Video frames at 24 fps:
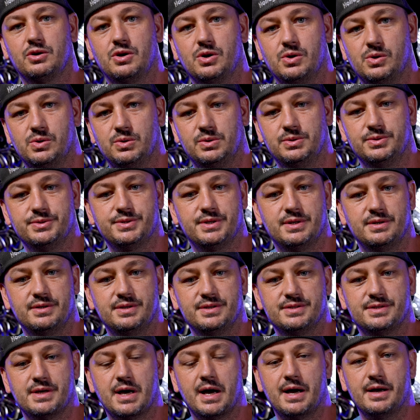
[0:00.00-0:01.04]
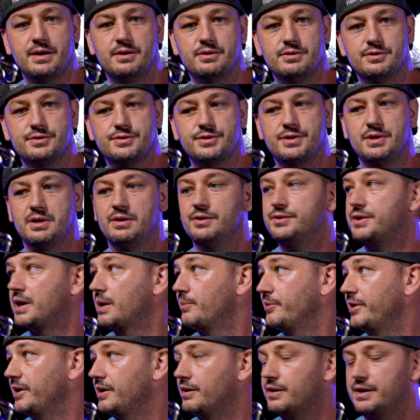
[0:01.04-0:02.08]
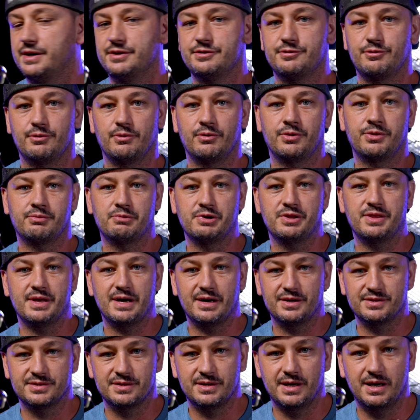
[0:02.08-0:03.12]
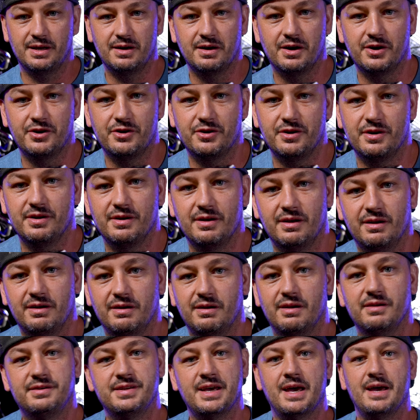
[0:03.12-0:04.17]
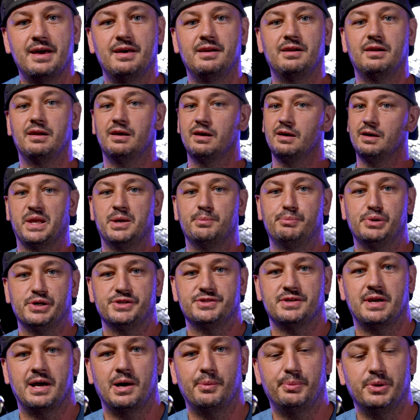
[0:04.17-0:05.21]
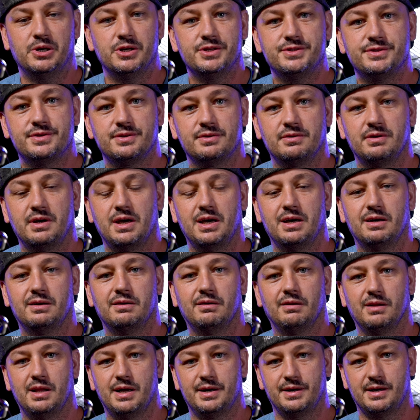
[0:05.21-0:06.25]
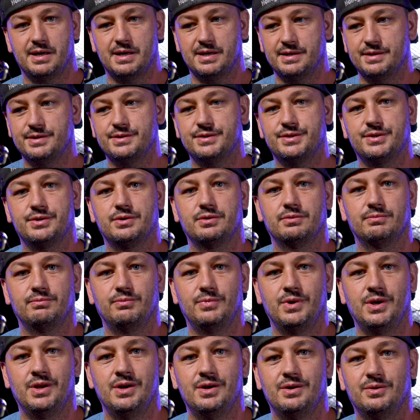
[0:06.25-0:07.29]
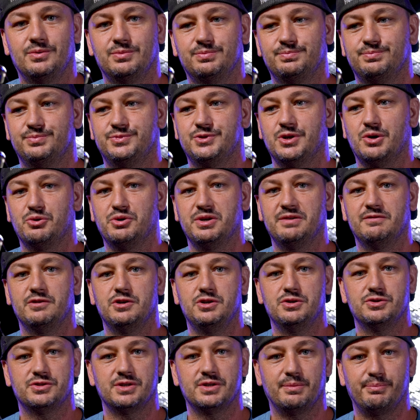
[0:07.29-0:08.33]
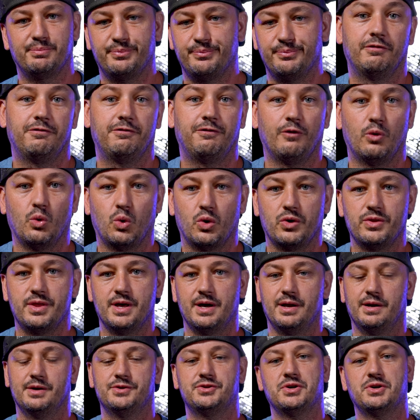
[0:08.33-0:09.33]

goals and desires. You know, Dominator has 3,810 inputs and outputs, and a lot of guys, you know, don't even use up the 4 that a